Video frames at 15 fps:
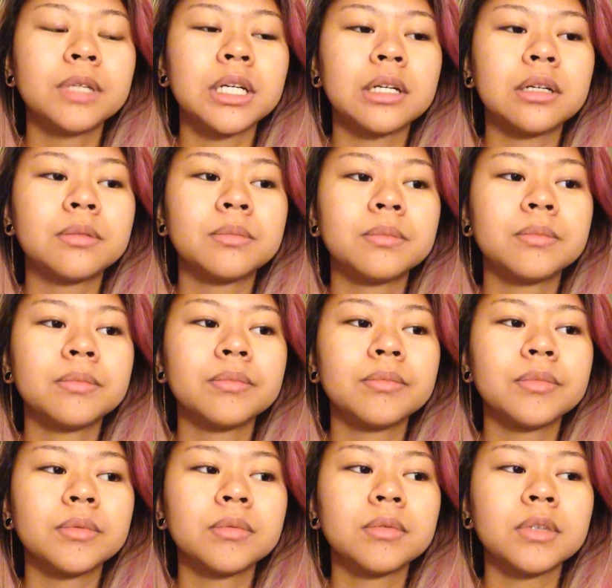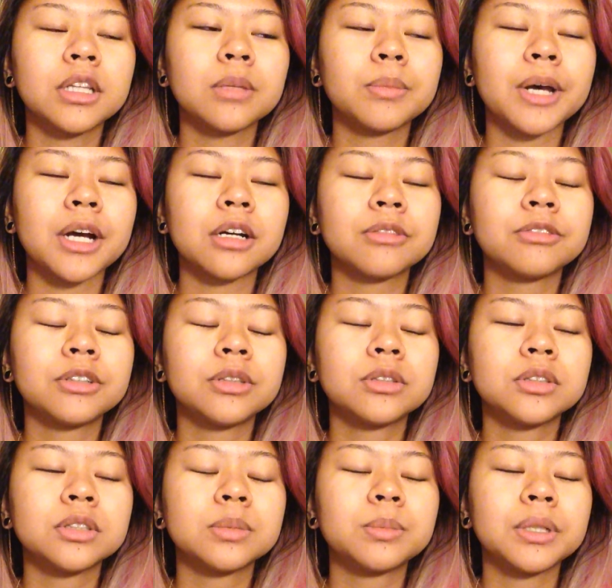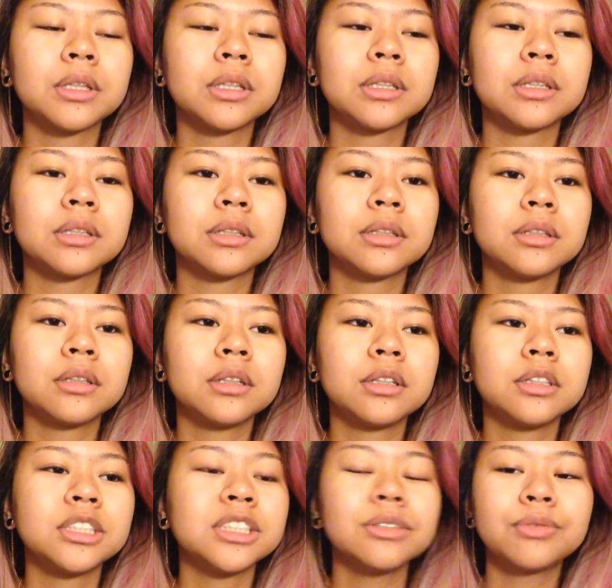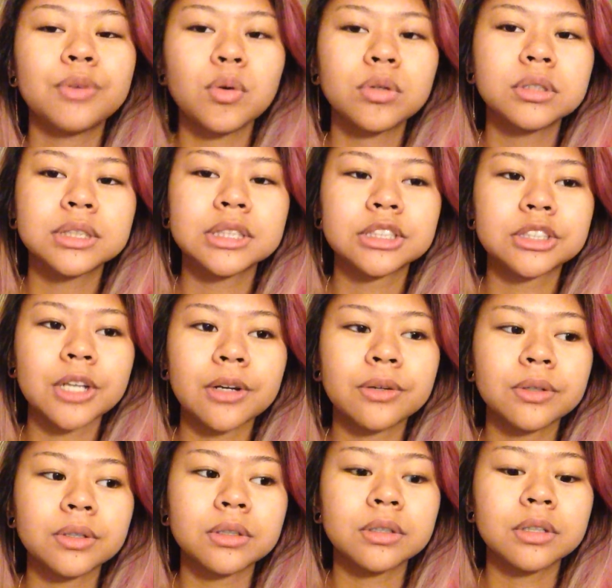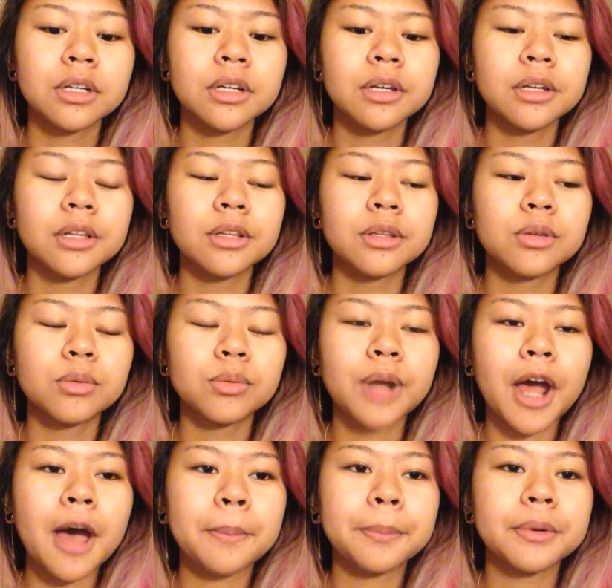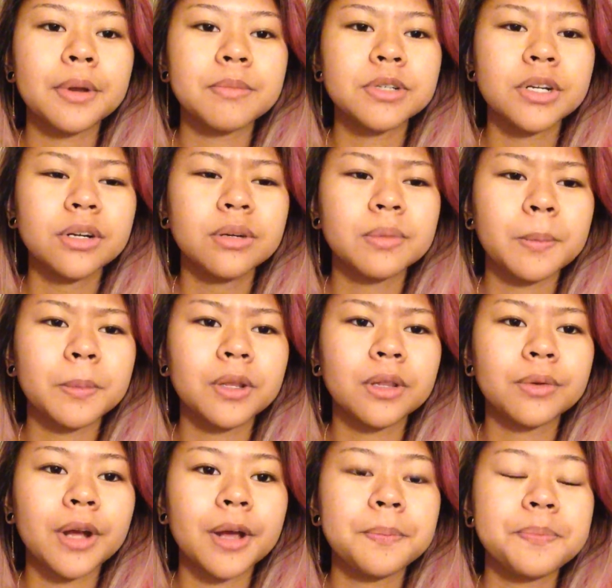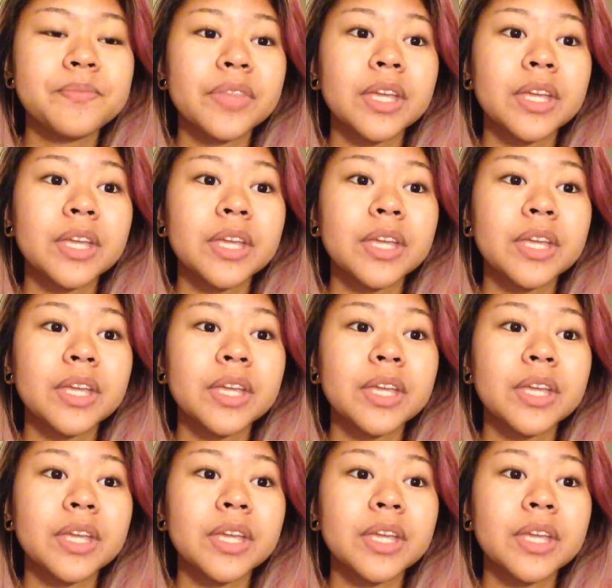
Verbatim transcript: um, not the backup vocals, but the just the vocals in general the rap. I'm trying to remember the rap.